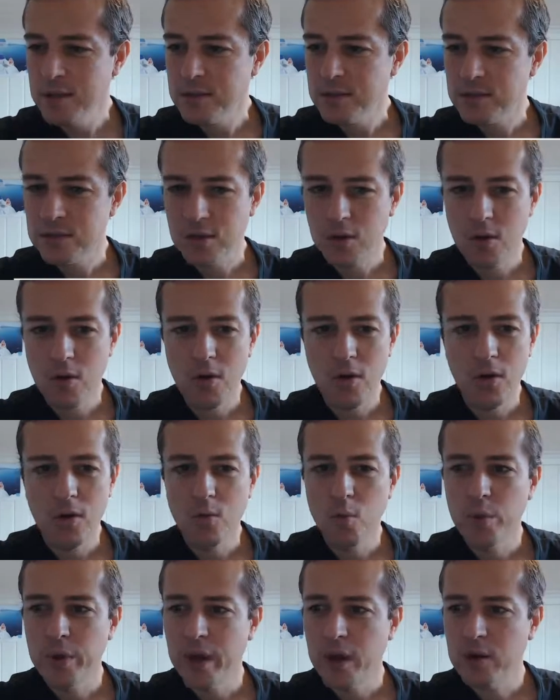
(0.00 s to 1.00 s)
So
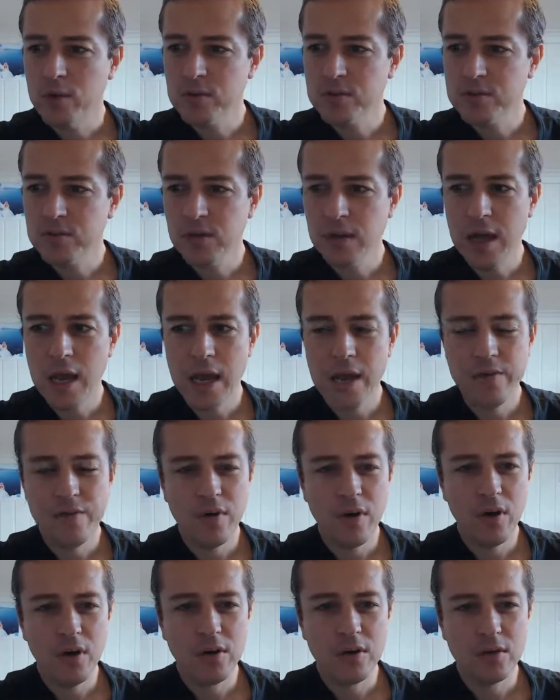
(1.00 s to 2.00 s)
we are also live
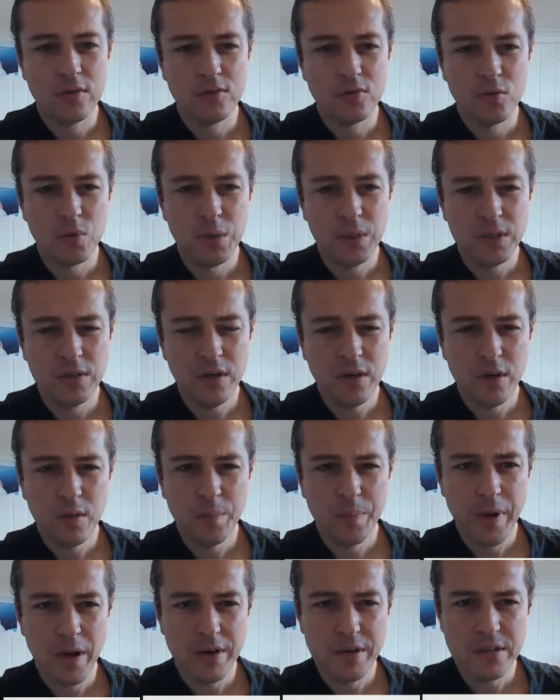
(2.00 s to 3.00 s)
on Twitter,
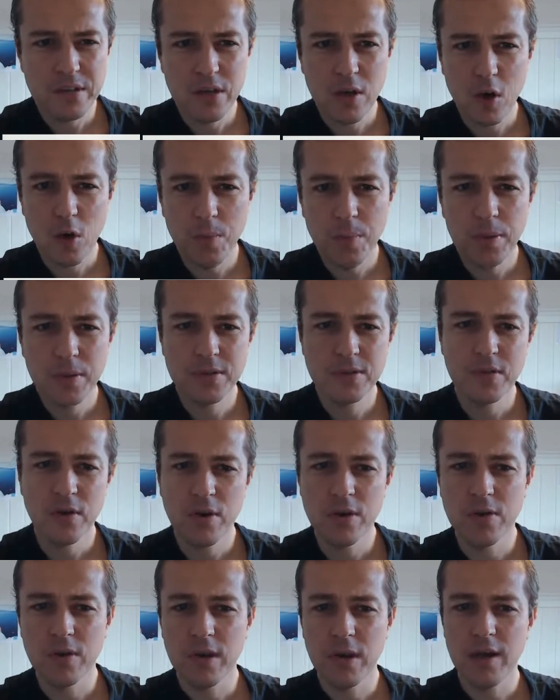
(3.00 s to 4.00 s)
on Periscope, so
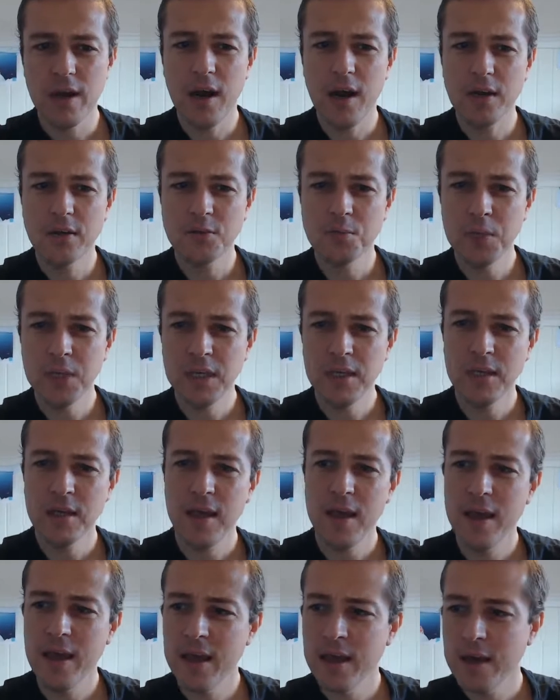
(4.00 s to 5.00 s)
you can heart me,
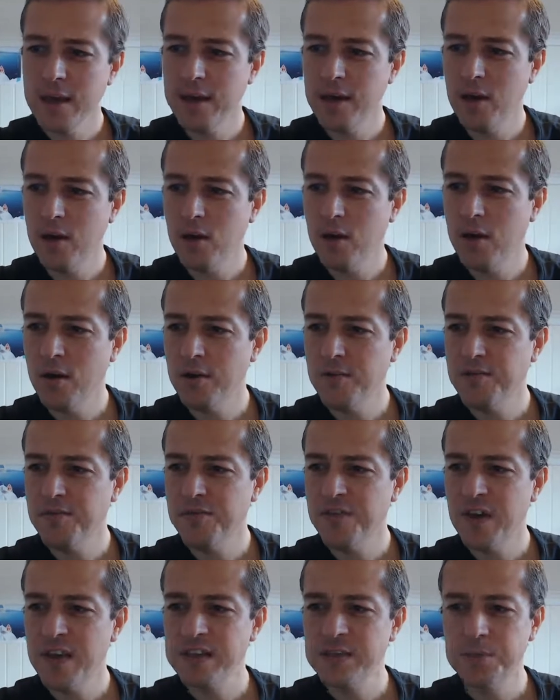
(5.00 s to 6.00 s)
and on
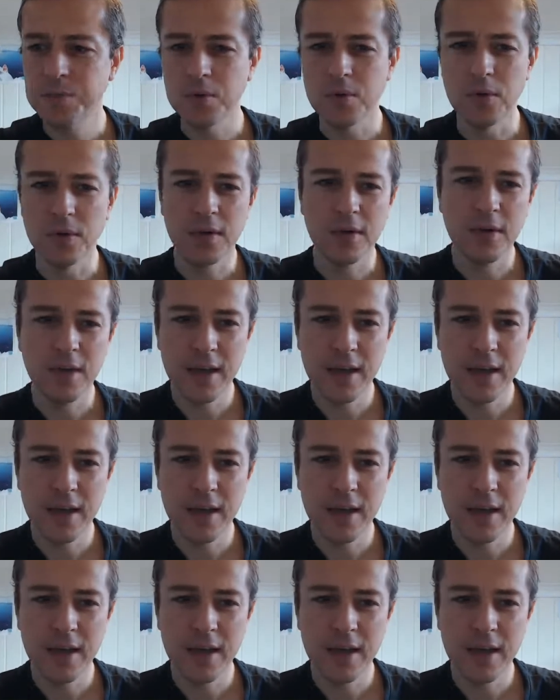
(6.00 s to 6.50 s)
Facebook.